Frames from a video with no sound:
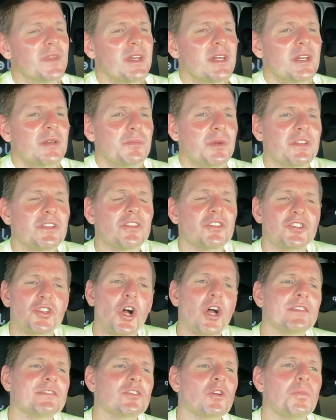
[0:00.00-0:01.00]
But there's
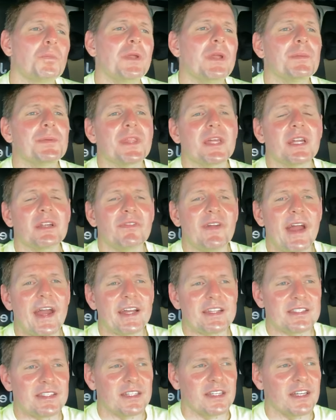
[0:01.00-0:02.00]
also people that have
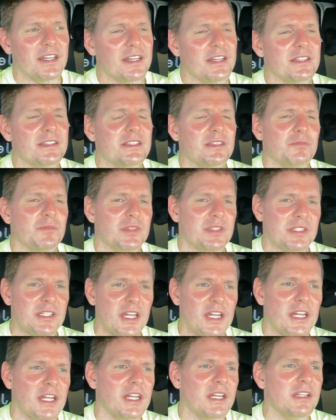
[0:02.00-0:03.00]
accidents and
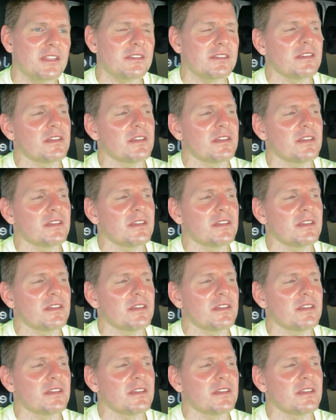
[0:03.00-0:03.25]
mistakes.